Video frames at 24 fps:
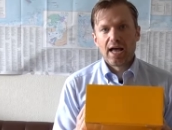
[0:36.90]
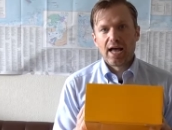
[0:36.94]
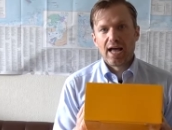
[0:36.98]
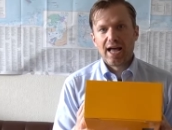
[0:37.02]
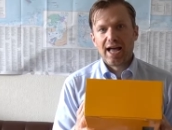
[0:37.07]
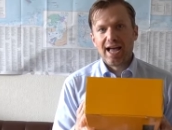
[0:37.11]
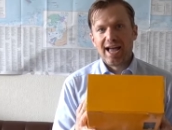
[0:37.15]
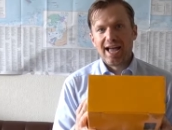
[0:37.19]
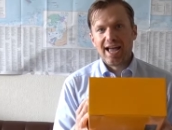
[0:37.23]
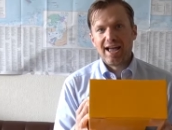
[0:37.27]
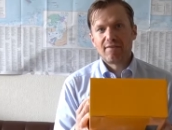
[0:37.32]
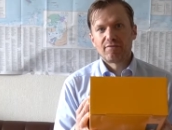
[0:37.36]

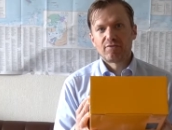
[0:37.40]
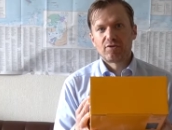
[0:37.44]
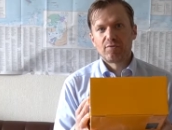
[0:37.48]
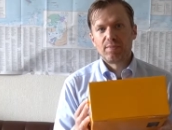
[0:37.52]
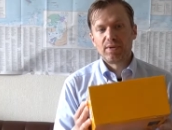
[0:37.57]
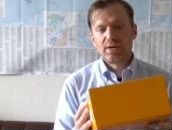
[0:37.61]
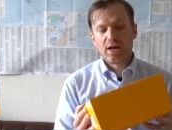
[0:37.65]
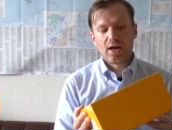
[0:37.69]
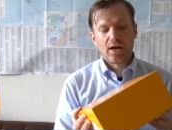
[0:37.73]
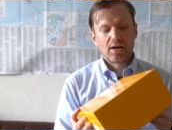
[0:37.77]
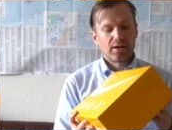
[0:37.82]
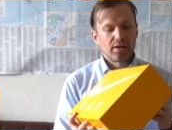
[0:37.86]
I have to
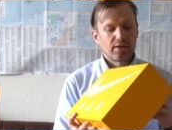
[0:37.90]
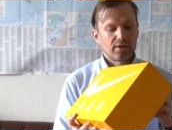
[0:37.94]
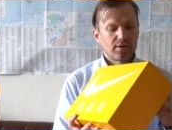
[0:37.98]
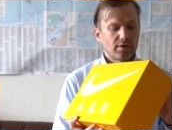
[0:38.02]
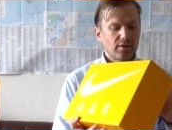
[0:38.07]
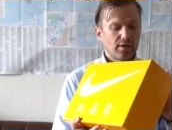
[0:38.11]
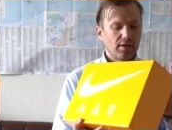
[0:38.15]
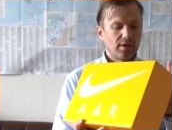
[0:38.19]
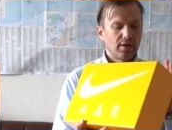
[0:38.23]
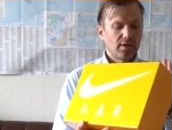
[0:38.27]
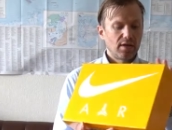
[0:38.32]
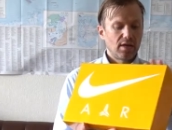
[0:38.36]
be
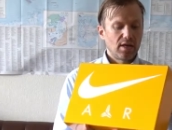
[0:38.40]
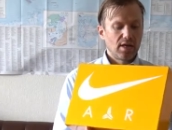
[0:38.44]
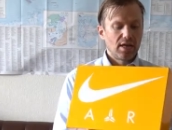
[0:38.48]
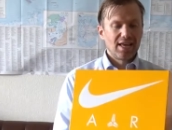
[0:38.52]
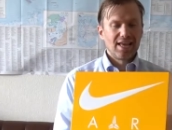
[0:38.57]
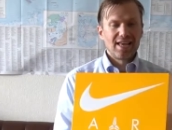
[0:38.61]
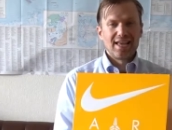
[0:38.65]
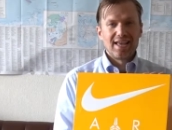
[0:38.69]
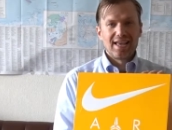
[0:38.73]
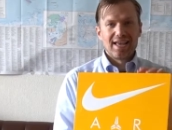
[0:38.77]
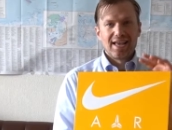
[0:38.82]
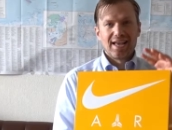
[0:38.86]
honest,
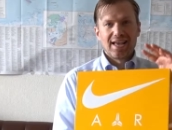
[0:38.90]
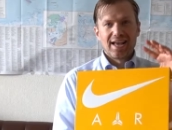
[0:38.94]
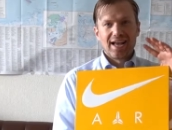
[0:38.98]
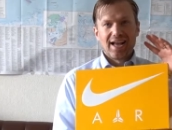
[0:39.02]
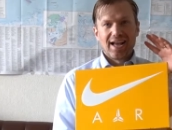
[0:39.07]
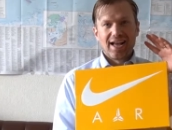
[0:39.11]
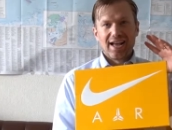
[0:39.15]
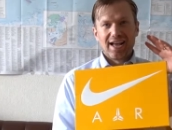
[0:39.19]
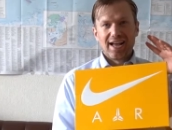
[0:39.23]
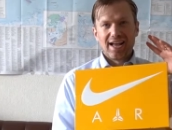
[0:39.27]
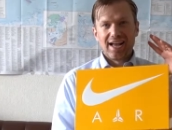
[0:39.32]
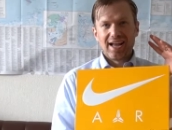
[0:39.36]

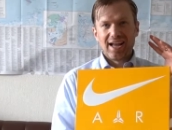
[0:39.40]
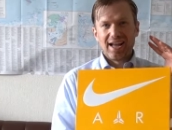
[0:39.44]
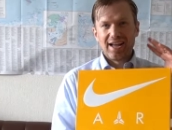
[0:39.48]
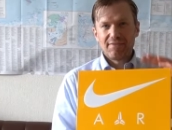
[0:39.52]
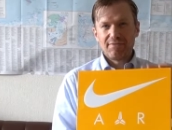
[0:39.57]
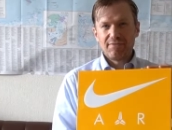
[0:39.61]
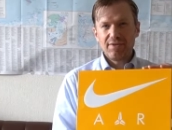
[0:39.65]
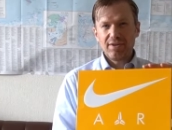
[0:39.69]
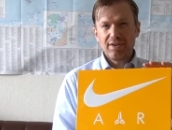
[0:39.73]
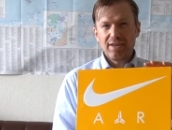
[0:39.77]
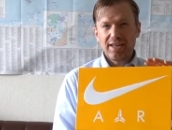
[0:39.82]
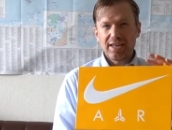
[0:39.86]
I
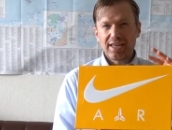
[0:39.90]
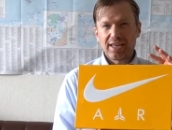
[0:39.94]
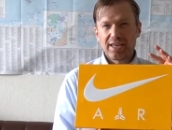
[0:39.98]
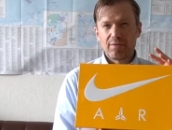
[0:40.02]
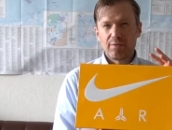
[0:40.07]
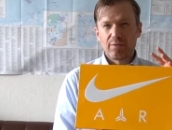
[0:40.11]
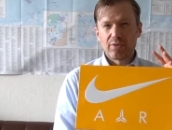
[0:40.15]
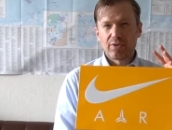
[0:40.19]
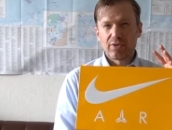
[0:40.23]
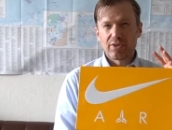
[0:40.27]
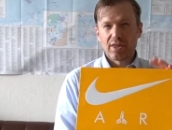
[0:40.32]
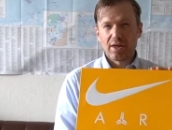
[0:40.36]
feel like it
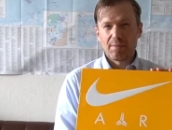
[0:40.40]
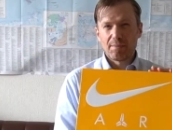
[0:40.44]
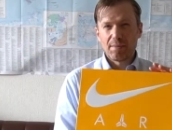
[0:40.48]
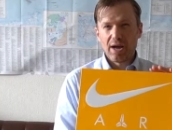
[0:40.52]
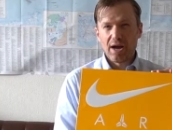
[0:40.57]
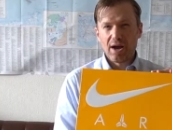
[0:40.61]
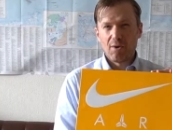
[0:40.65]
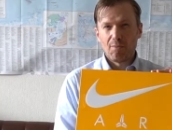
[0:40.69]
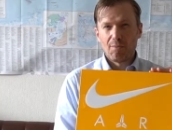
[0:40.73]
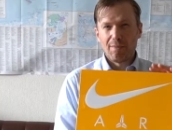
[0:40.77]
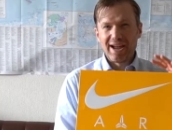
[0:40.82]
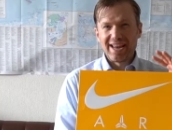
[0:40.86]
was
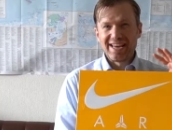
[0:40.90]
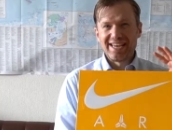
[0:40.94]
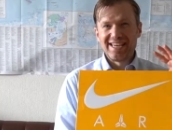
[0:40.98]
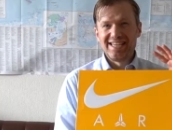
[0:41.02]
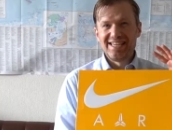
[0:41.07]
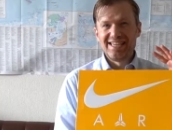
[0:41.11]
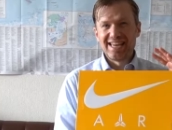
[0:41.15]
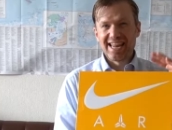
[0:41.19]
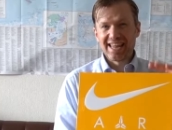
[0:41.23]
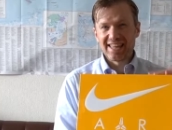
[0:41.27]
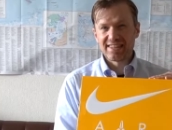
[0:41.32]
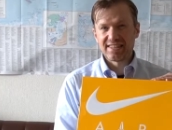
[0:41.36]
somehow my
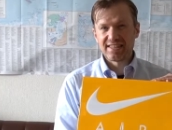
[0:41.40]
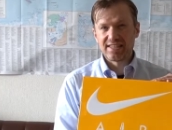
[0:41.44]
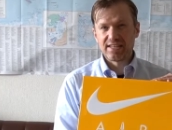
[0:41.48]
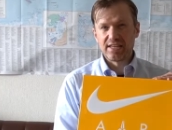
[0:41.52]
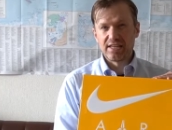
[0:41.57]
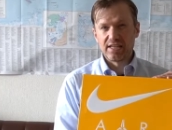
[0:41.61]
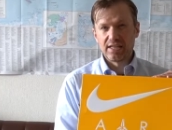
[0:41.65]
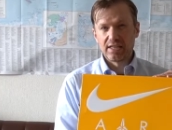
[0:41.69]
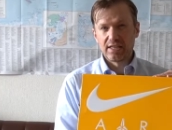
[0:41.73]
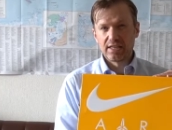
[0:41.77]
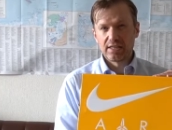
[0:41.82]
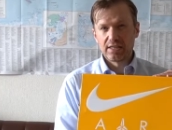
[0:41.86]

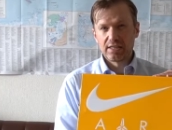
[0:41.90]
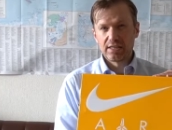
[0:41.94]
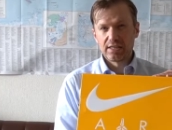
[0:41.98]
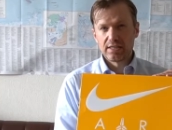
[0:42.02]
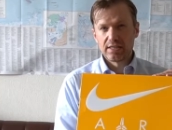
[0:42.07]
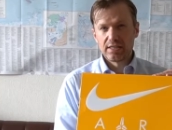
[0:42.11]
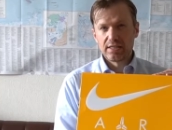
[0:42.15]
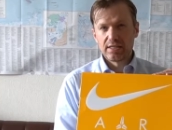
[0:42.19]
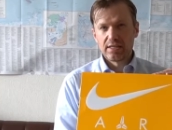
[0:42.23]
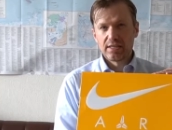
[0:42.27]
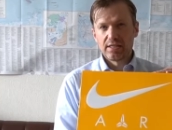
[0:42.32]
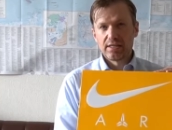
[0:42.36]
destiny
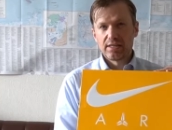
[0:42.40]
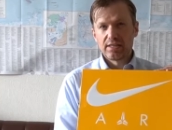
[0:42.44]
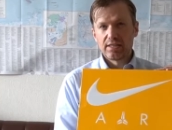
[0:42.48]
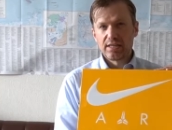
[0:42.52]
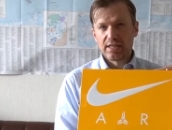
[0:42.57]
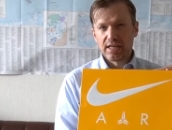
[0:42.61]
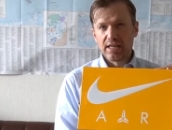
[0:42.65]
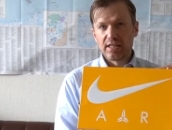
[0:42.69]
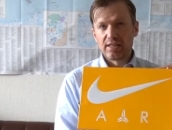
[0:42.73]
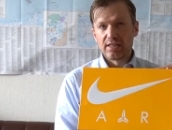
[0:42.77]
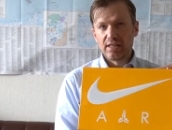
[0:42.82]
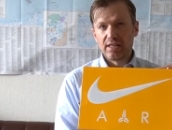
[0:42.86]
to
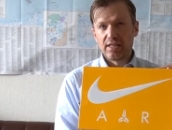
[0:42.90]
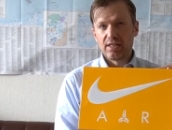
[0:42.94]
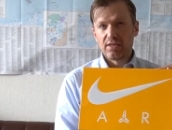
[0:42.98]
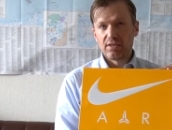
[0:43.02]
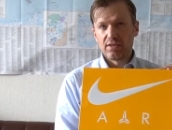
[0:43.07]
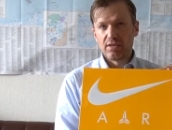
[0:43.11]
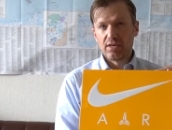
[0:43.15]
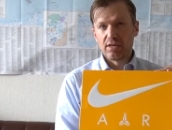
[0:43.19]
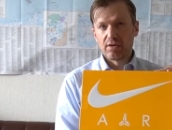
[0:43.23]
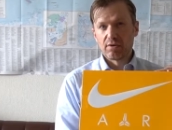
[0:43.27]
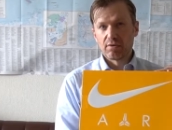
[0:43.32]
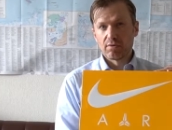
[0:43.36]
get these
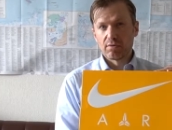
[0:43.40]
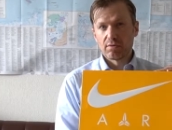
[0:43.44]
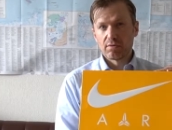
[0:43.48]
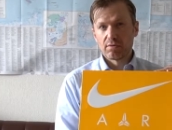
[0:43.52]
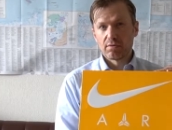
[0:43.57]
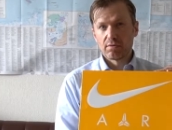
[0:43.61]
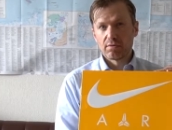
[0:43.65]
sneakers.